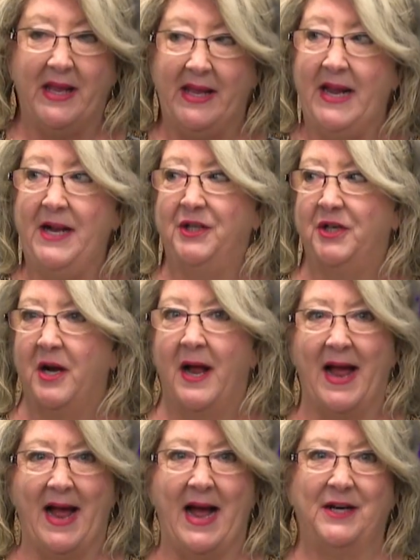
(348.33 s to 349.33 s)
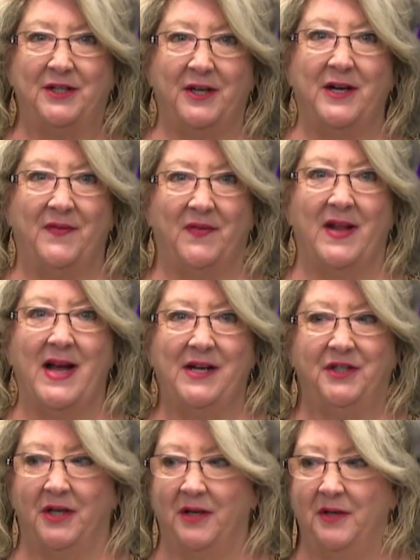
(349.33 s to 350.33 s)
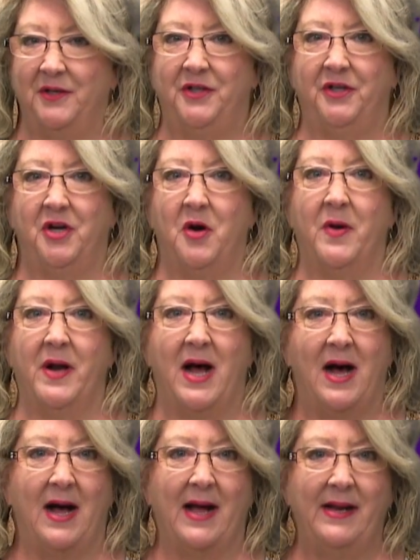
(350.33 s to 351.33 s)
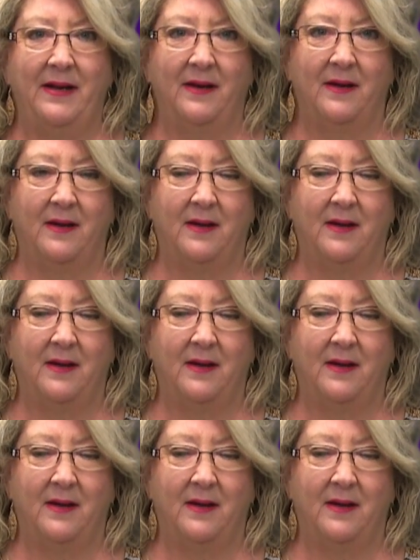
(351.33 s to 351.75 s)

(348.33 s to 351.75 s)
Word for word: Each action of Elijah to go and hide